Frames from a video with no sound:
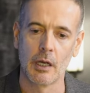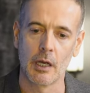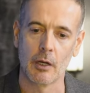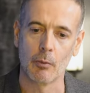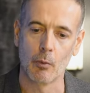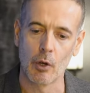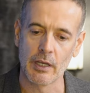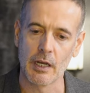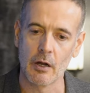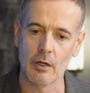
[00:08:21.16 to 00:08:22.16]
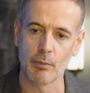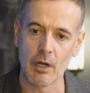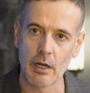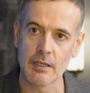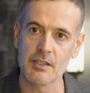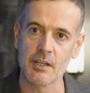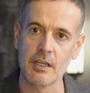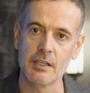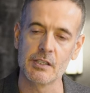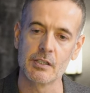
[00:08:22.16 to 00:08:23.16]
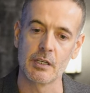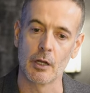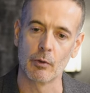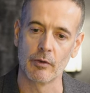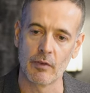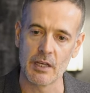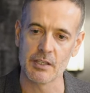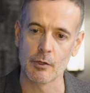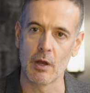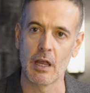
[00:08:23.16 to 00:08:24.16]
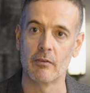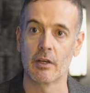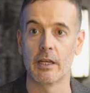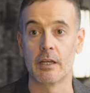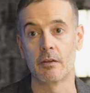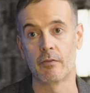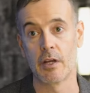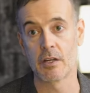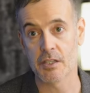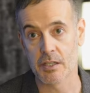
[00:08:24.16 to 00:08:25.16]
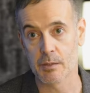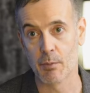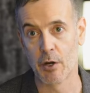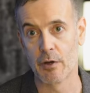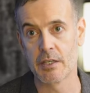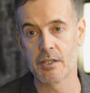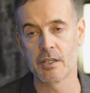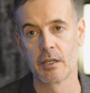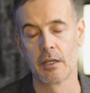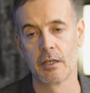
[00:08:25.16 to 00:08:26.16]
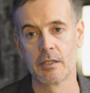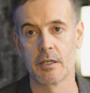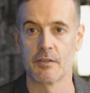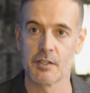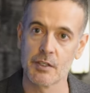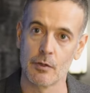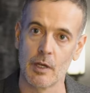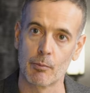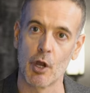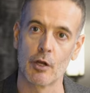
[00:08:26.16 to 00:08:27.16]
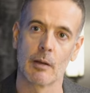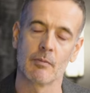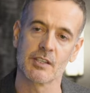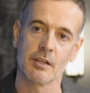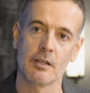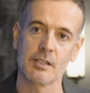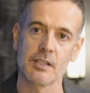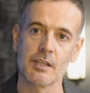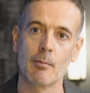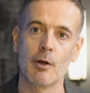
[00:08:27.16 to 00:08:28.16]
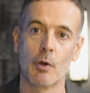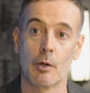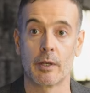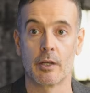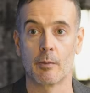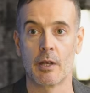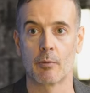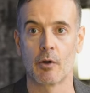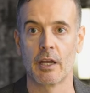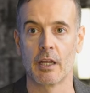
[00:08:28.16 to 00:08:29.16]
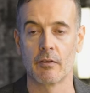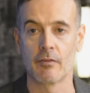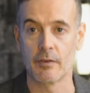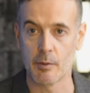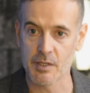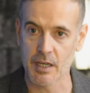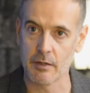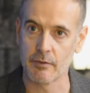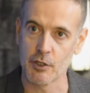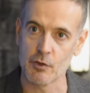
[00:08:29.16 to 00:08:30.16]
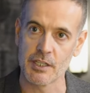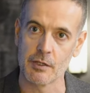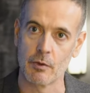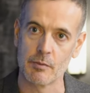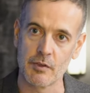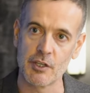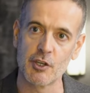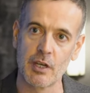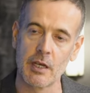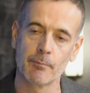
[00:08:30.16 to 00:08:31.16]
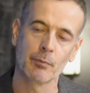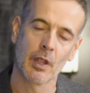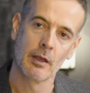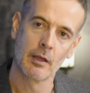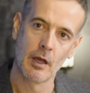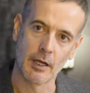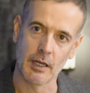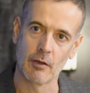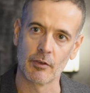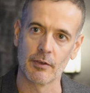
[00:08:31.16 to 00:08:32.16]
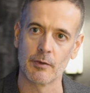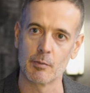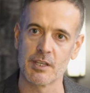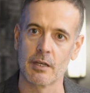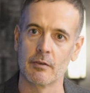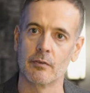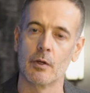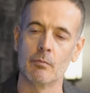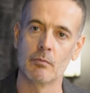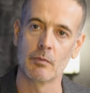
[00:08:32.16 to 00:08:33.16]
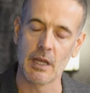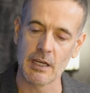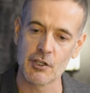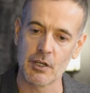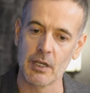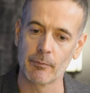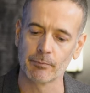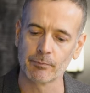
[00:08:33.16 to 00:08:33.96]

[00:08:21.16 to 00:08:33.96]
We're working hard behind the scenes. You know, we're investing quite heavily in the artist experience. So there's a 2-year program that starts this summer where we're going to be upgrading 50% of our dressing rooms this year and another 50% of them next year.